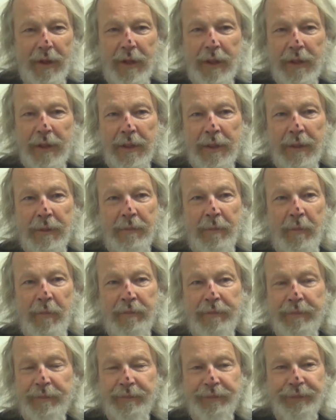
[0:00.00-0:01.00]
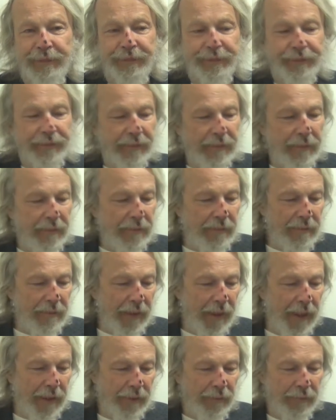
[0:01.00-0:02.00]
um,
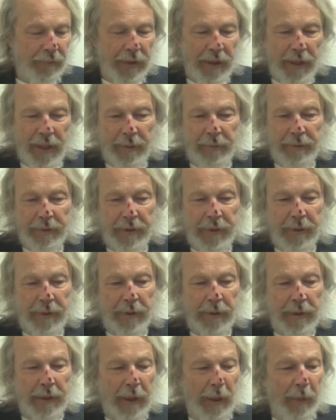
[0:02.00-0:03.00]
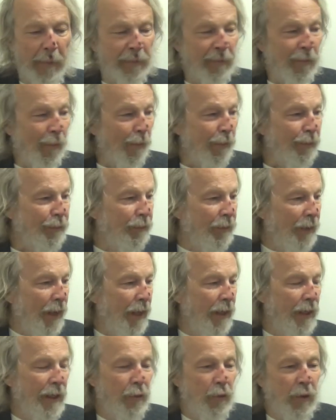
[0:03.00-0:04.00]
that's what happened. It, it,
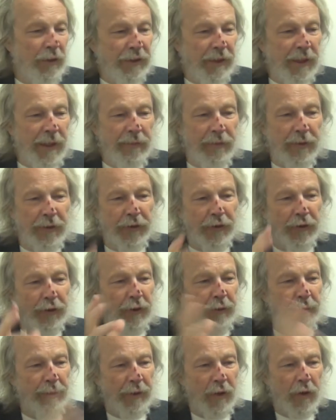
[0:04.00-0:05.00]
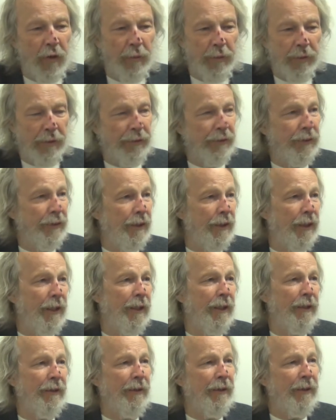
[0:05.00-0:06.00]
and it wasn't even a stupid old person
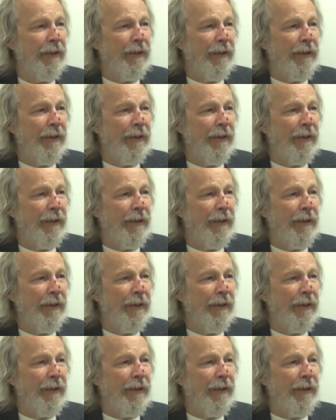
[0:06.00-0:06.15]
thing.